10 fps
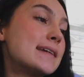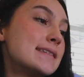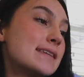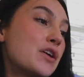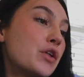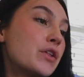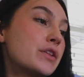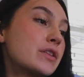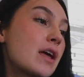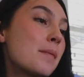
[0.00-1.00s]
until
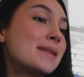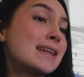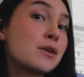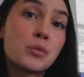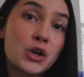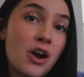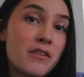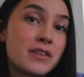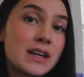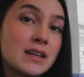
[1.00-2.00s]
I'm a little more
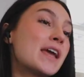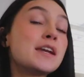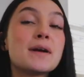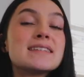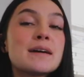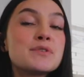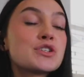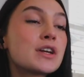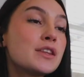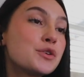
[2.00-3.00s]
confident. Anyways, I'm just
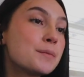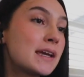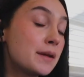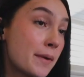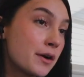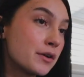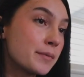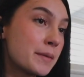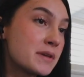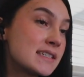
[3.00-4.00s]
looking through my email,
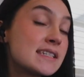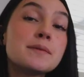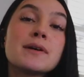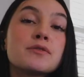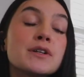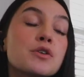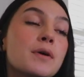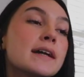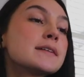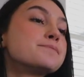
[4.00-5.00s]
my business email real quick.